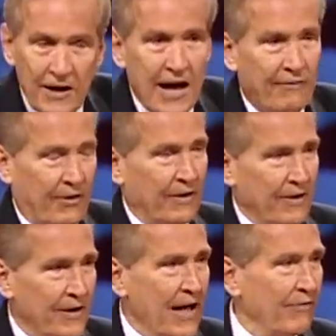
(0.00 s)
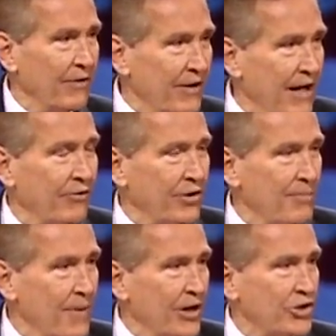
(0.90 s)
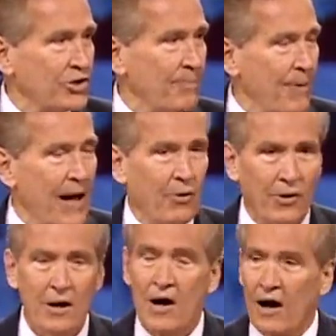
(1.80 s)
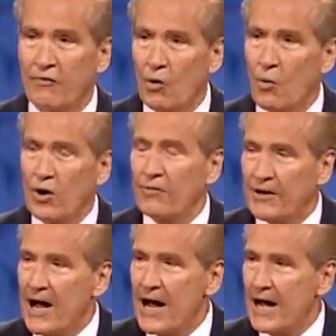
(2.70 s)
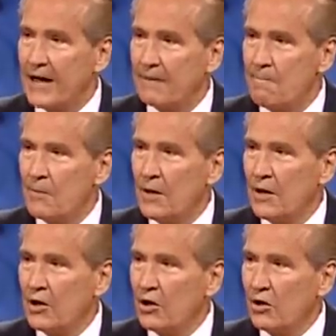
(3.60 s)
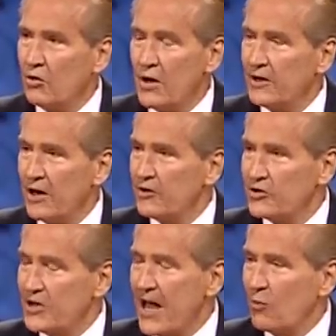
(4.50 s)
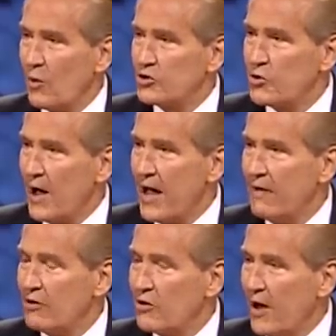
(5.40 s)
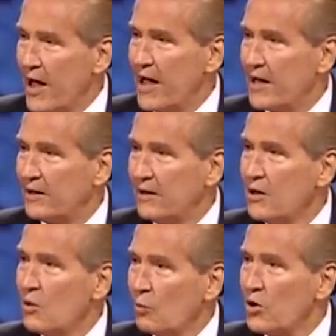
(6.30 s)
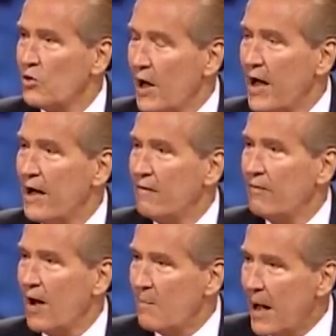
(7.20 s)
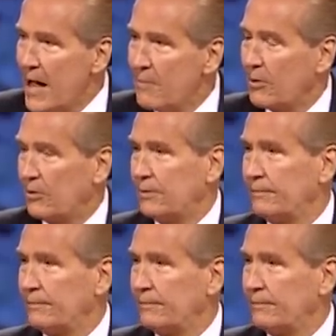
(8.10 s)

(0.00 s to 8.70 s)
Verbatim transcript: never, never, never diminish the power of the Word of God. You need to understand what you have in your hand when you have a Bible.